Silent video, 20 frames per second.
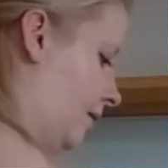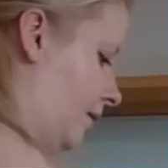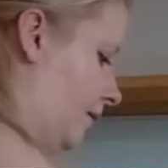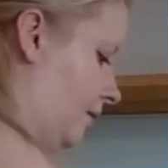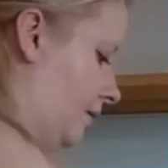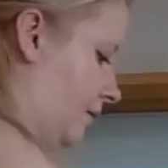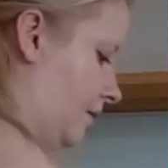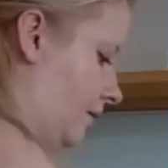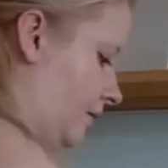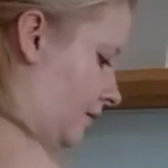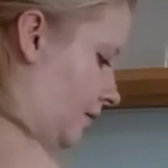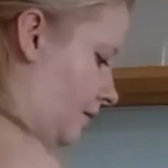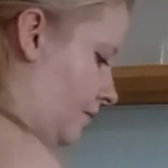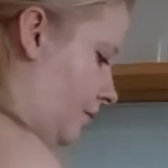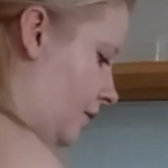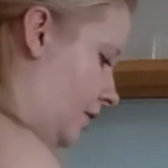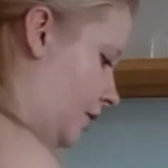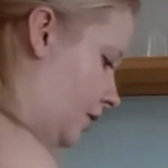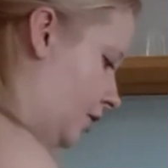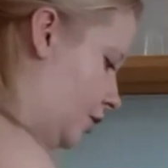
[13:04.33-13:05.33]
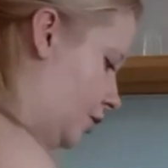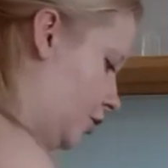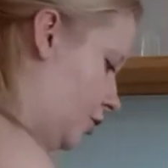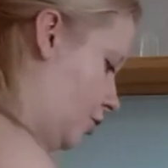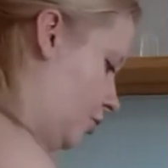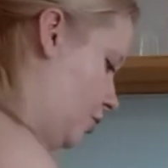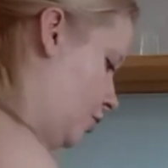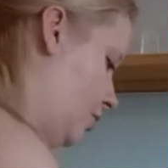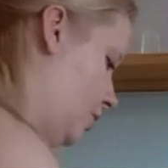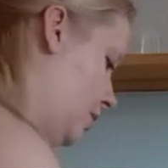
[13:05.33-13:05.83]
I'm gonna show
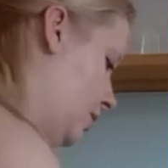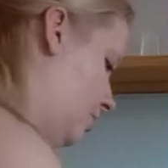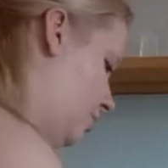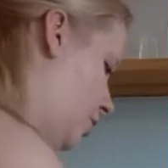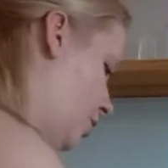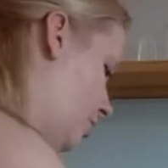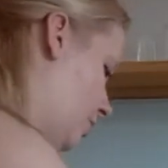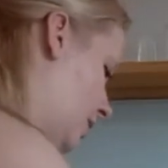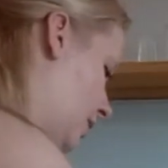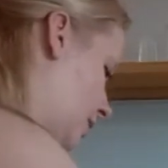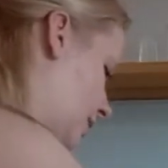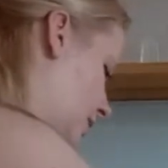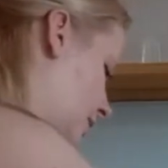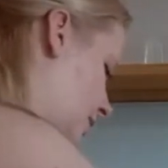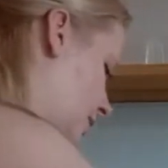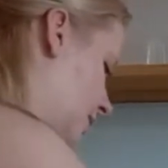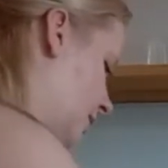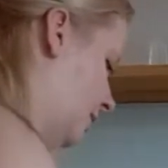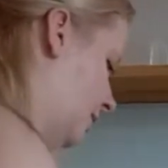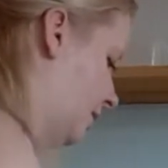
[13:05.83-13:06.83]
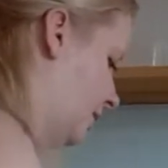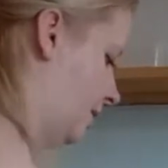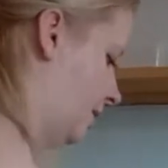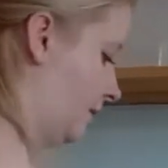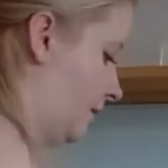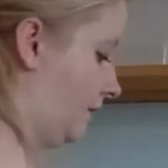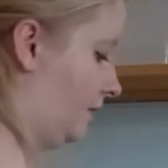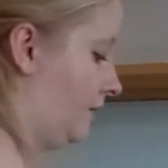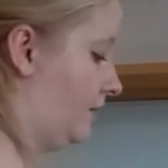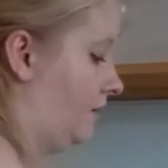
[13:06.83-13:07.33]
you in a moment.
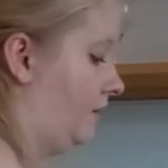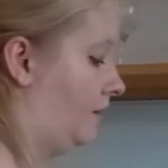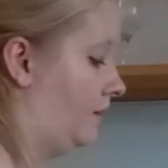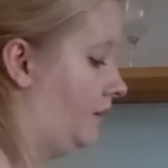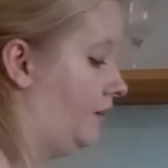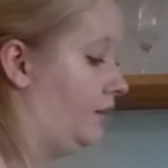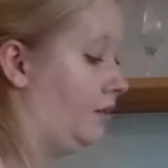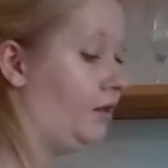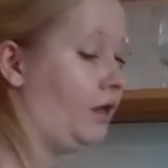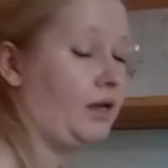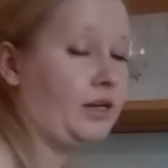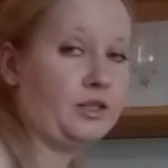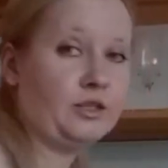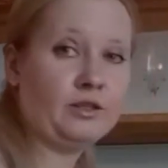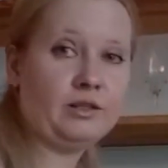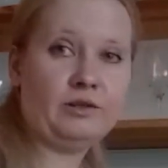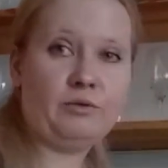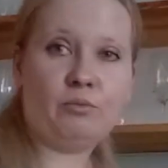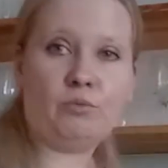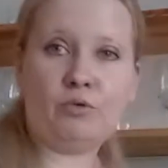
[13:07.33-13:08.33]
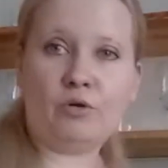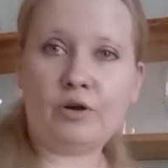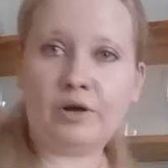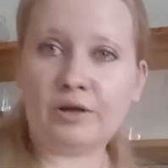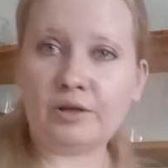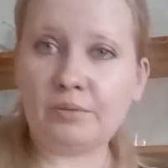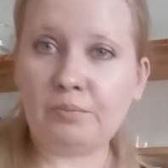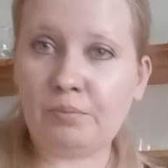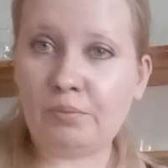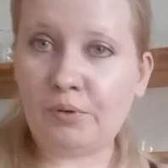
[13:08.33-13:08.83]
It actually
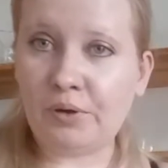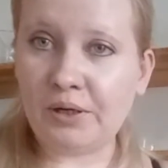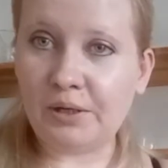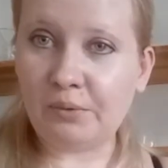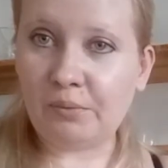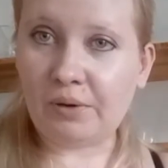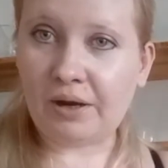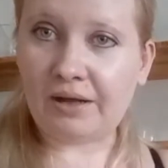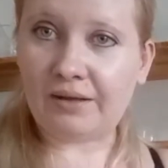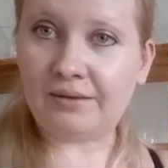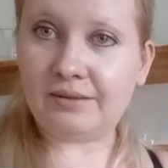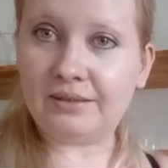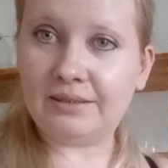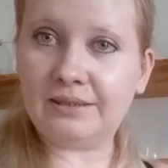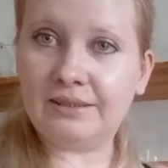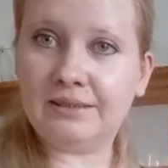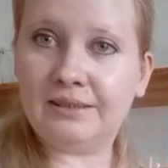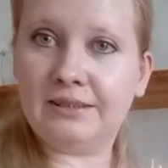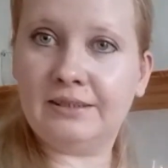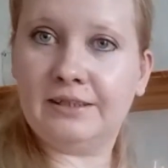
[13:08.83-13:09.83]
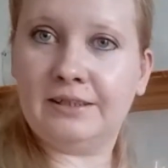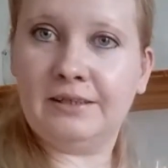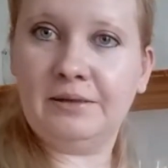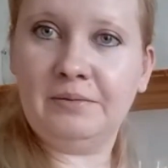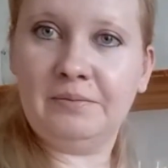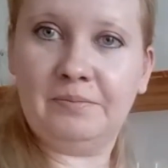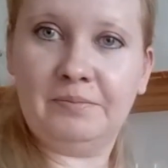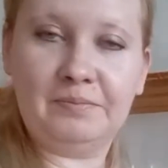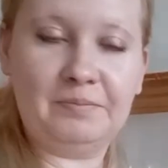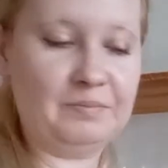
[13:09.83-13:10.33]
worked pretty well. See?
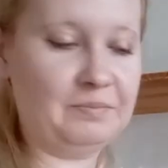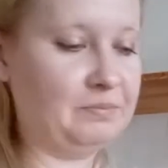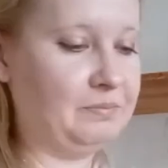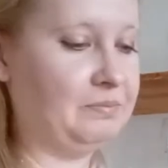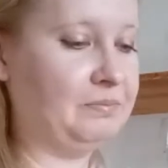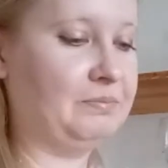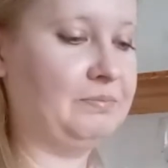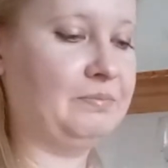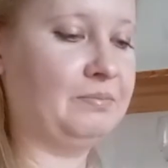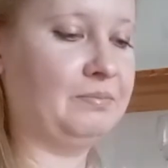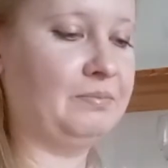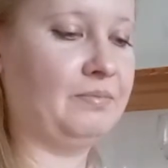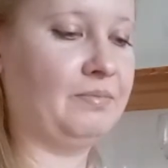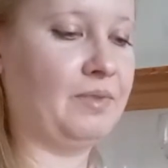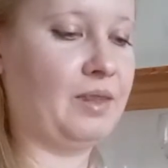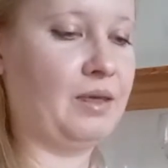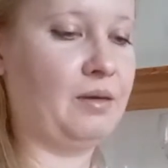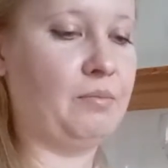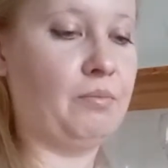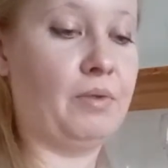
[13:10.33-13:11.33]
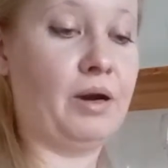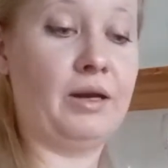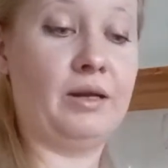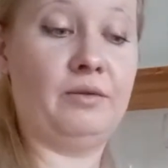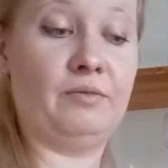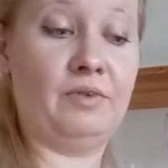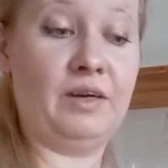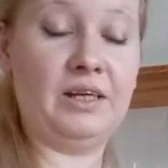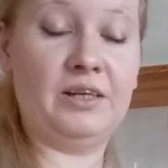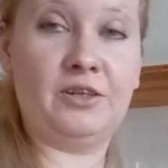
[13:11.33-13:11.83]
My
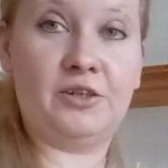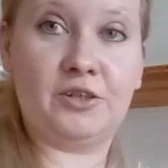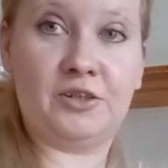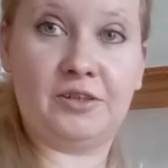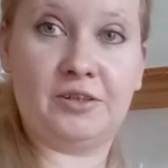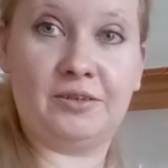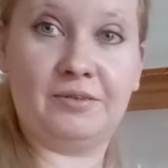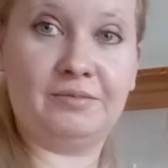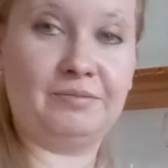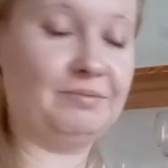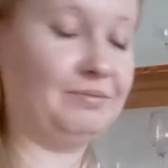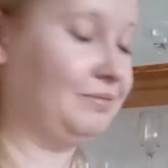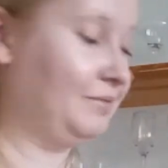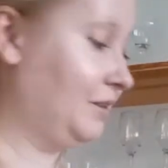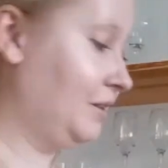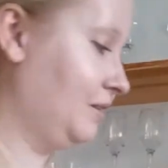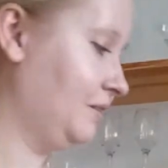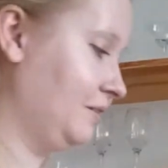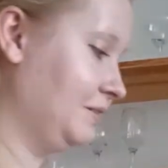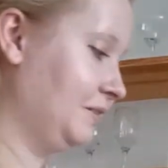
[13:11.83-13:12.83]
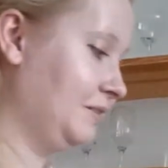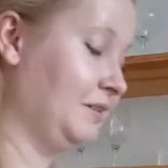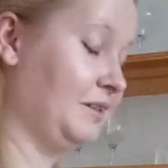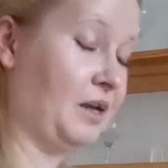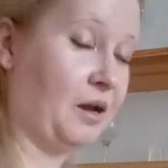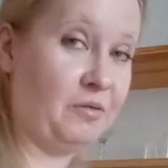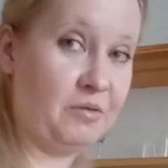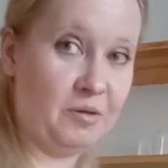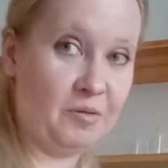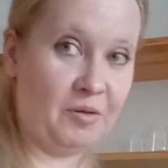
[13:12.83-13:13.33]
invention.
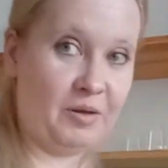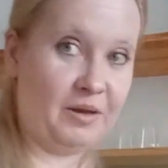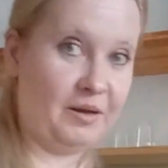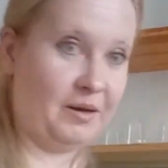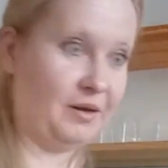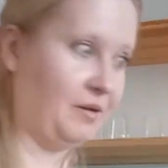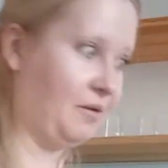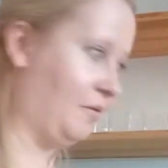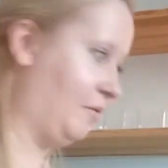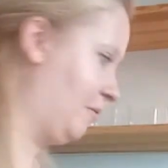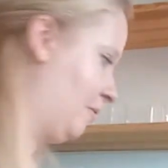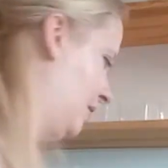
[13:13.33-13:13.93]
Now you're gonna know.